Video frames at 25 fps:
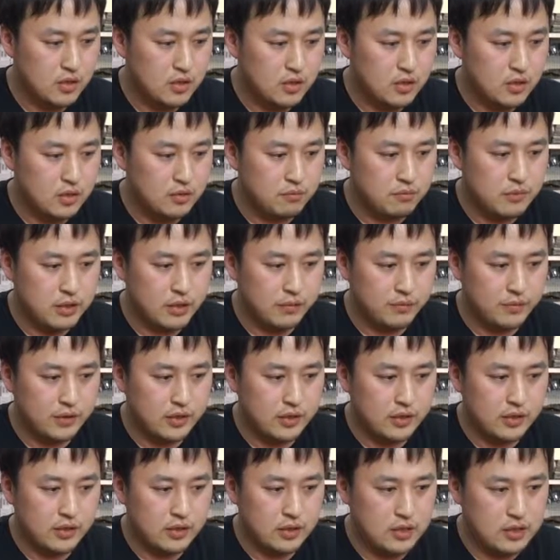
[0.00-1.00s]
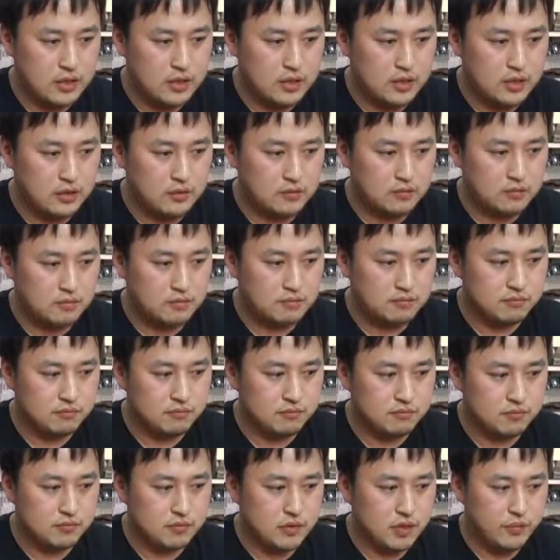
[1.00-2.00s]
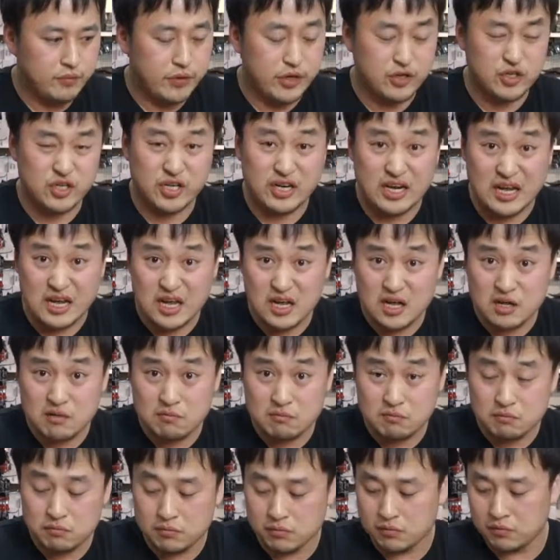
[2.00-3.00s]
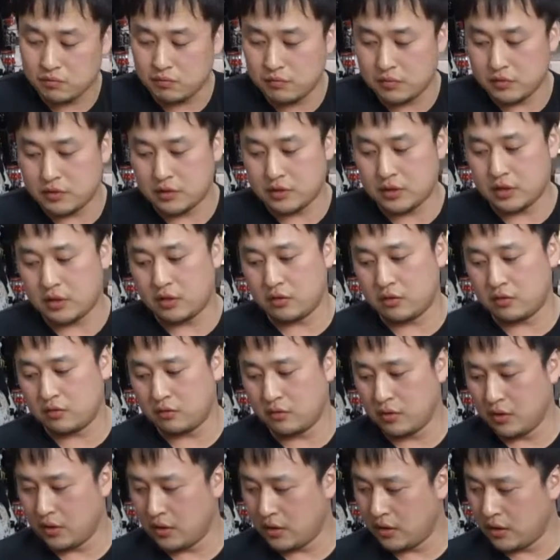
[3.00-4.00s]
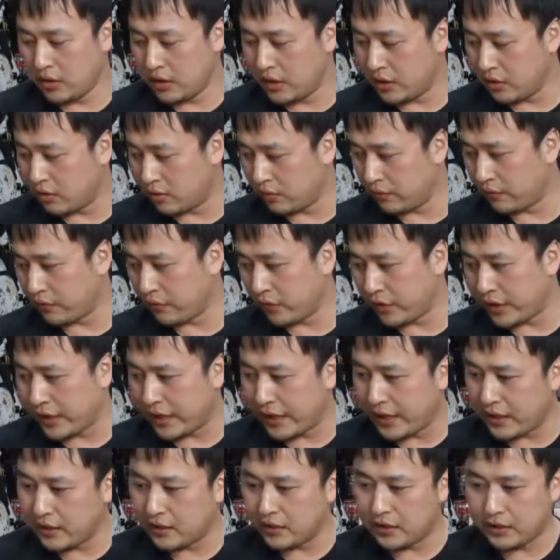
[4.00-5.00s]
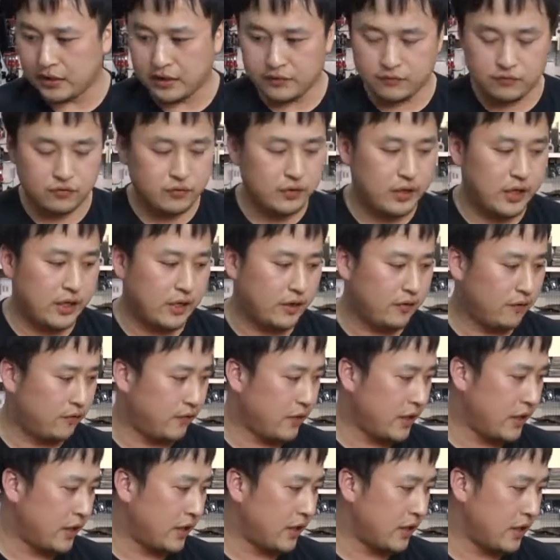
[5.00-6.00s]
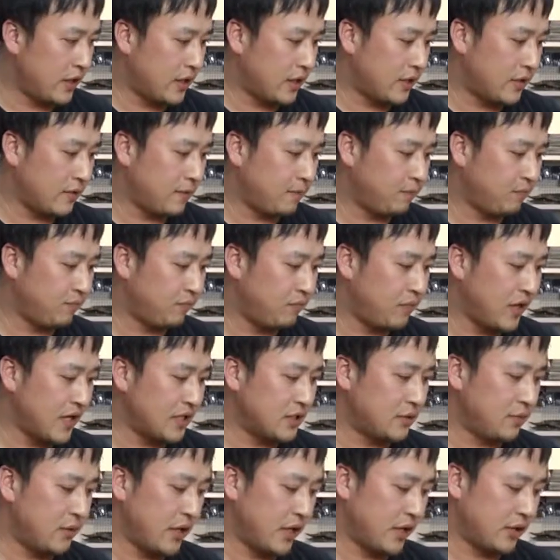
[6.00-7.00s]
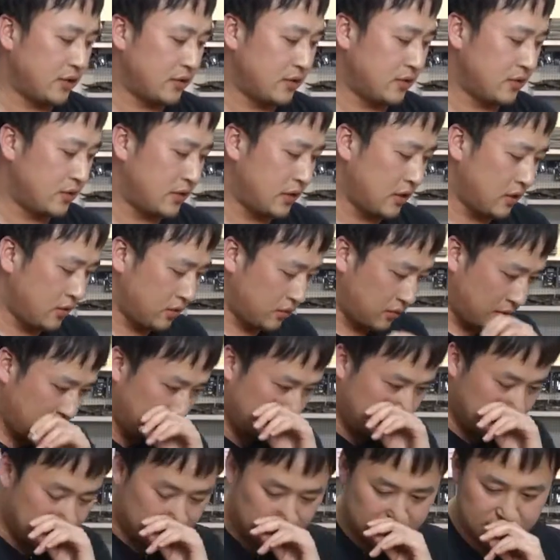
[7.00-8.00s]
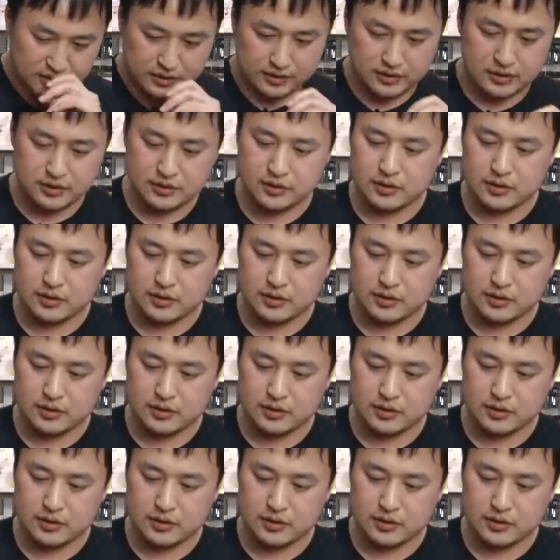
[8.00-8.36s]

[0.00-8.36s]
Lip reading: maybe a magic arm. So it will be very handy if we have a base plate. So this is the